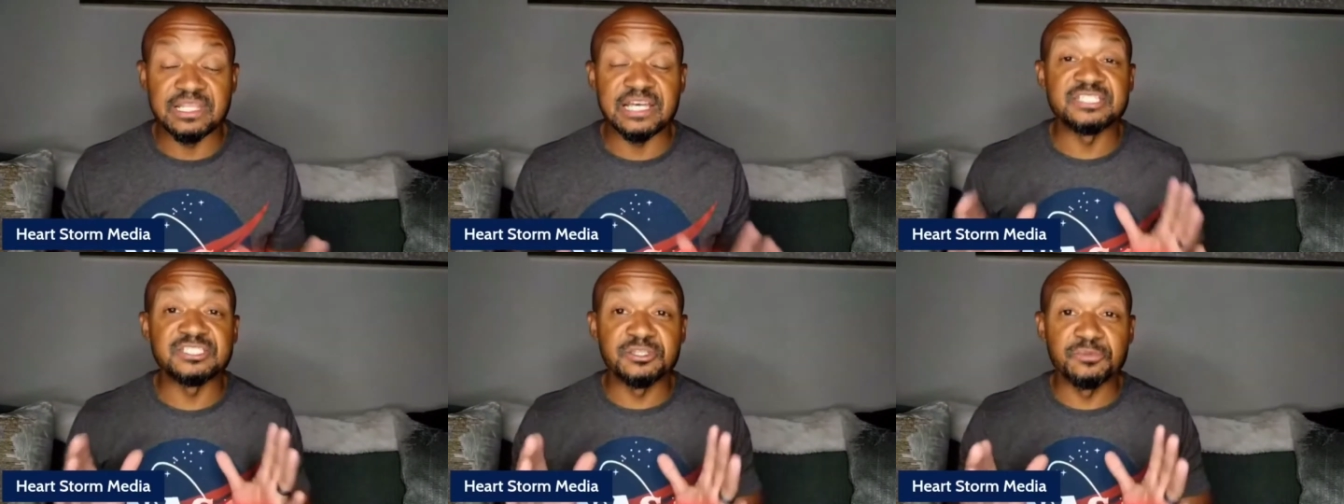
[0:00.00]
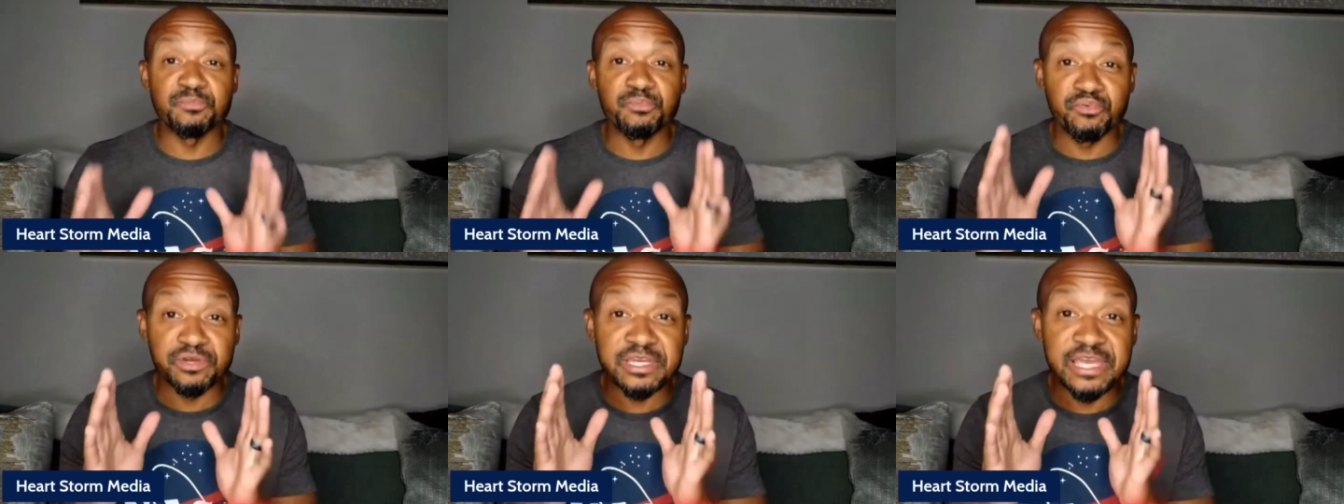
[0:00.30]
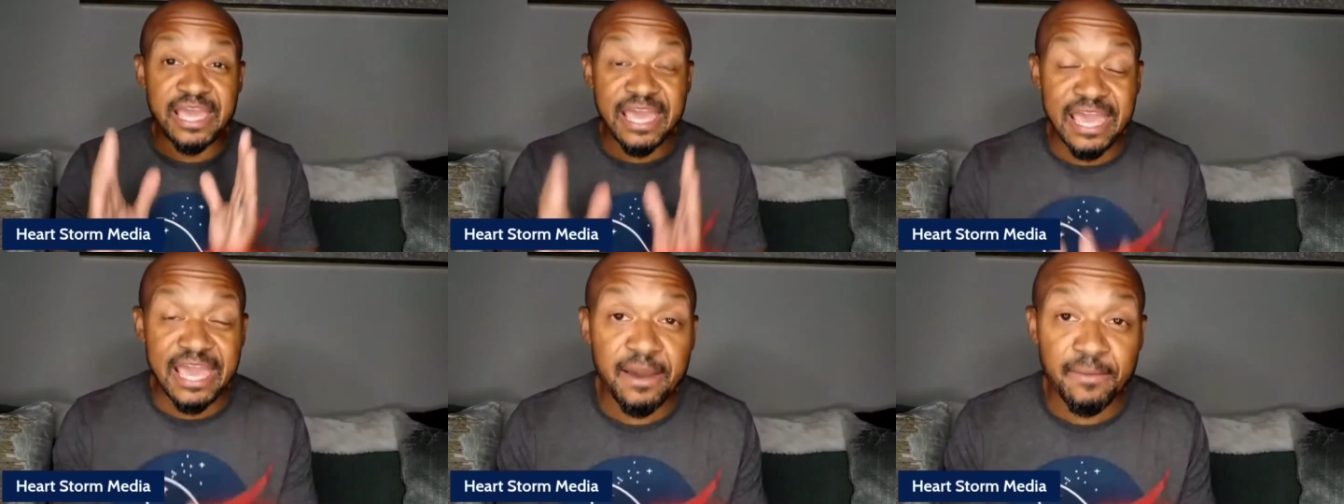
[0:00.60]
That's the
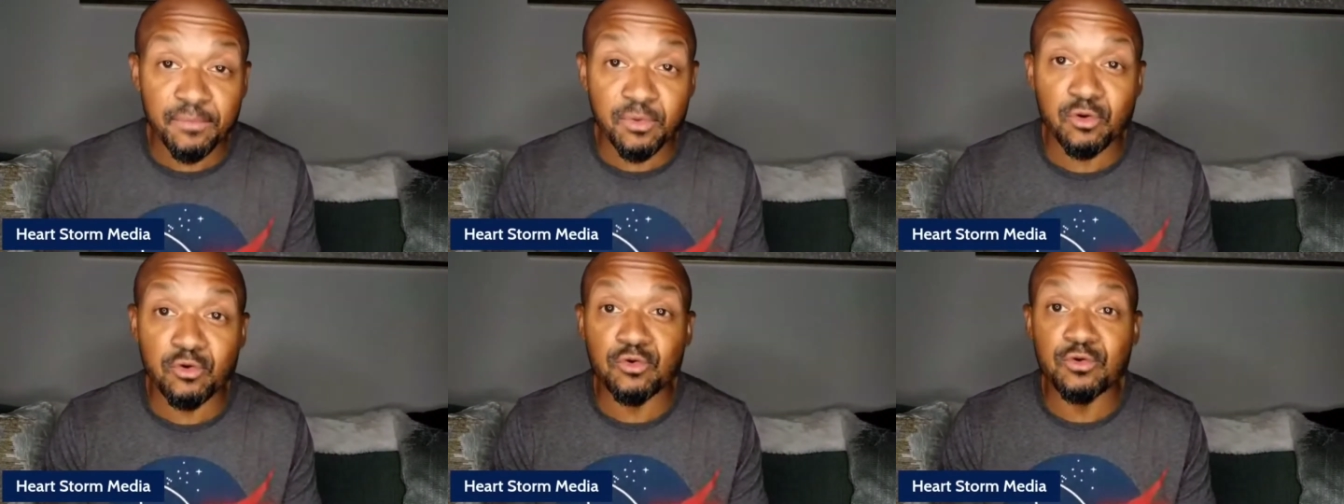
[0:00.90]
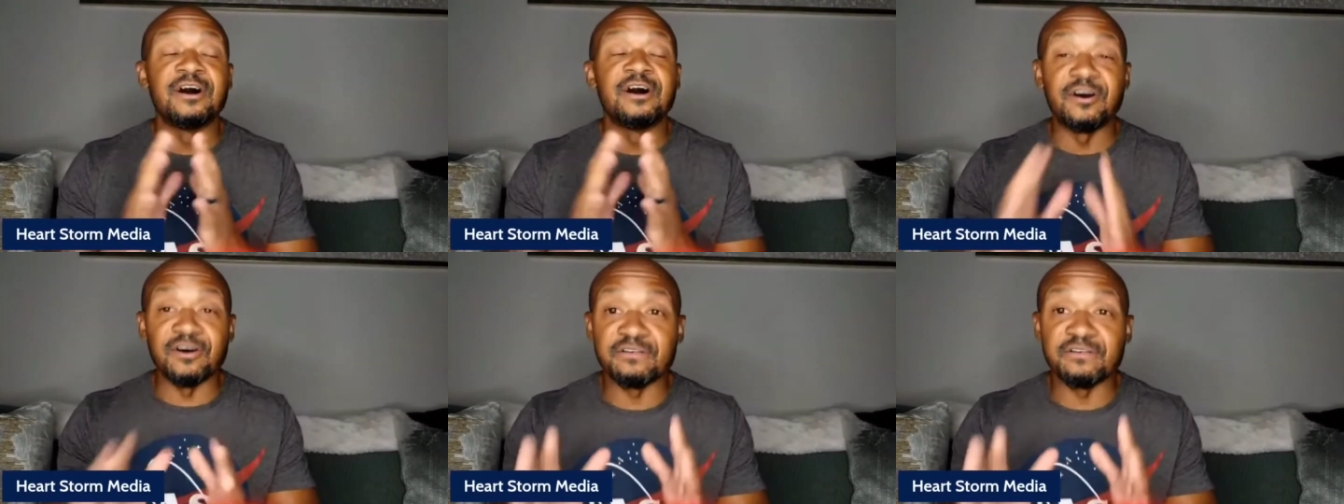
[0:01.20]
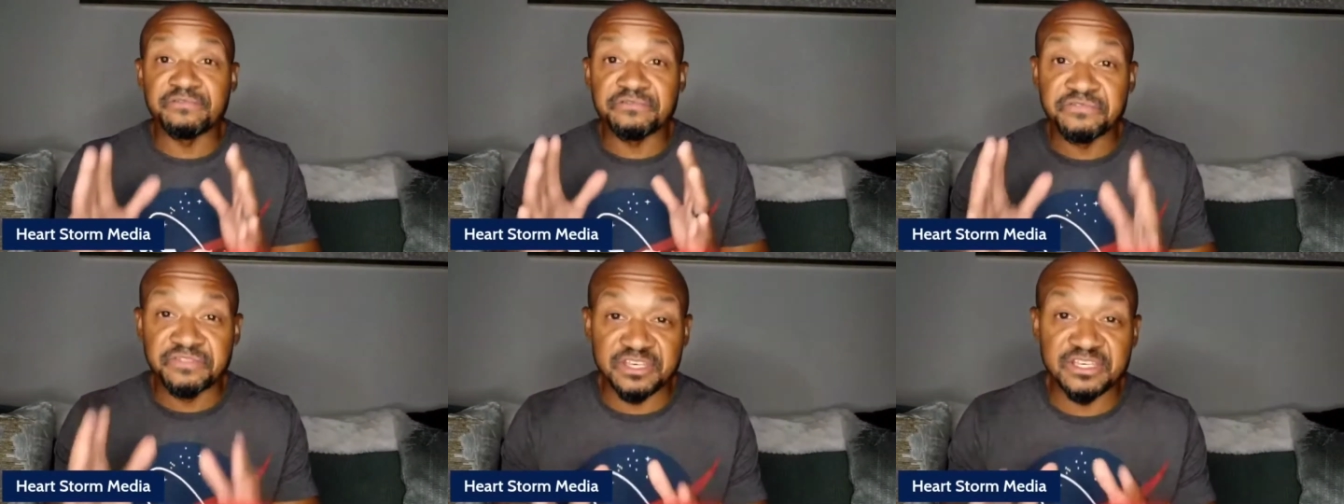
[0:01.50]
preamble
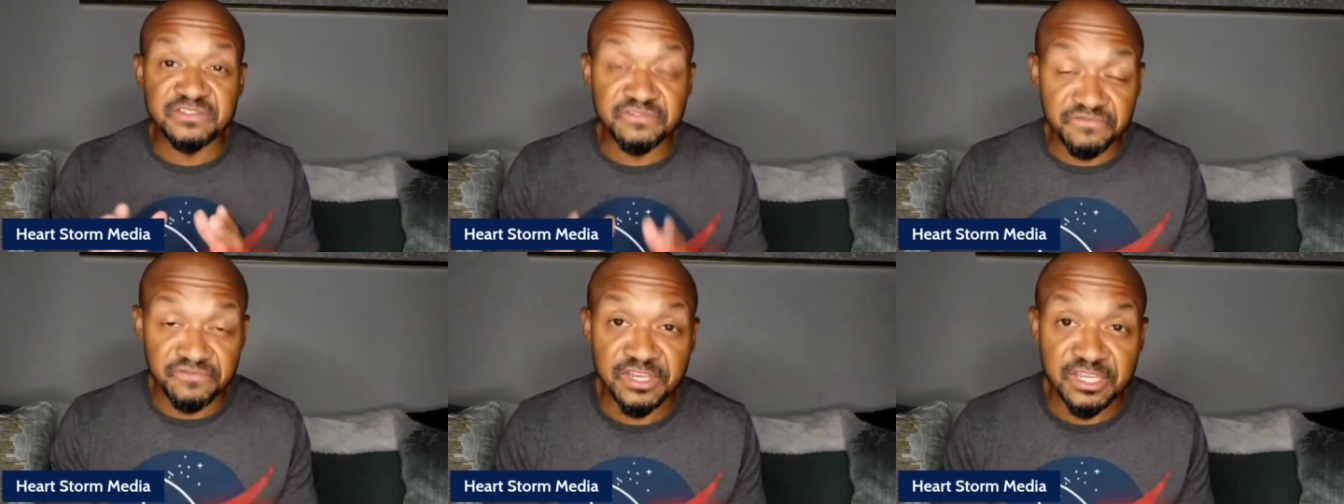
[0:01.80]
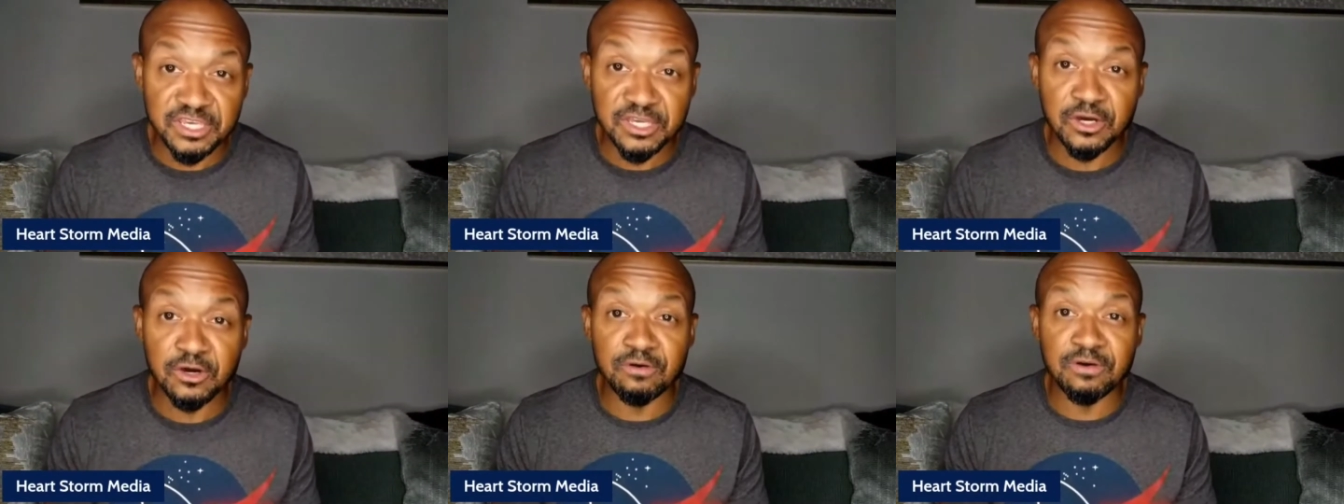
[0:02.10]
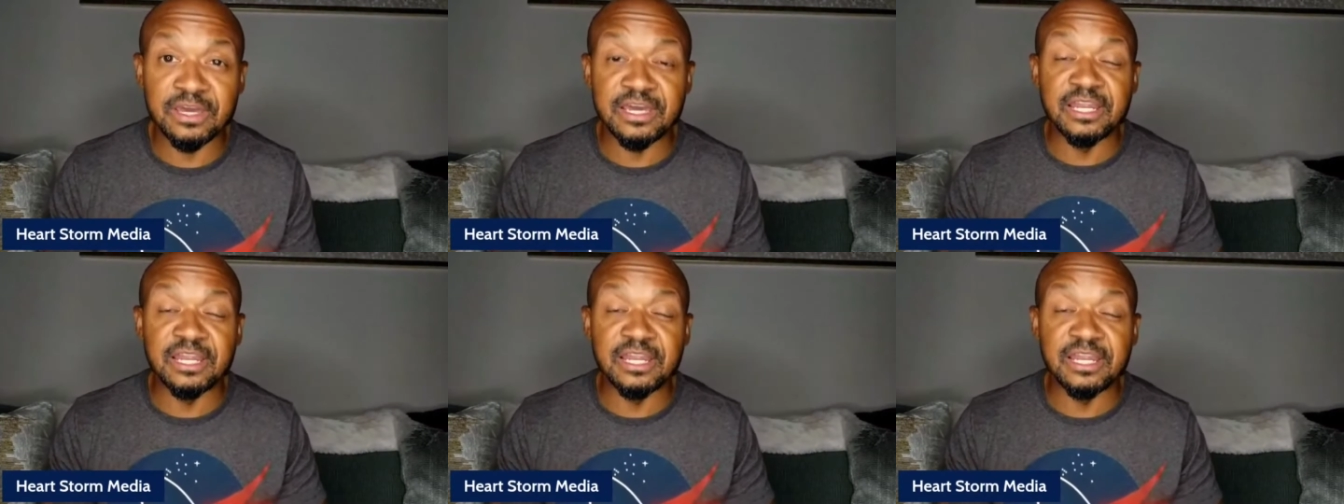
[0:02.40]
of this video.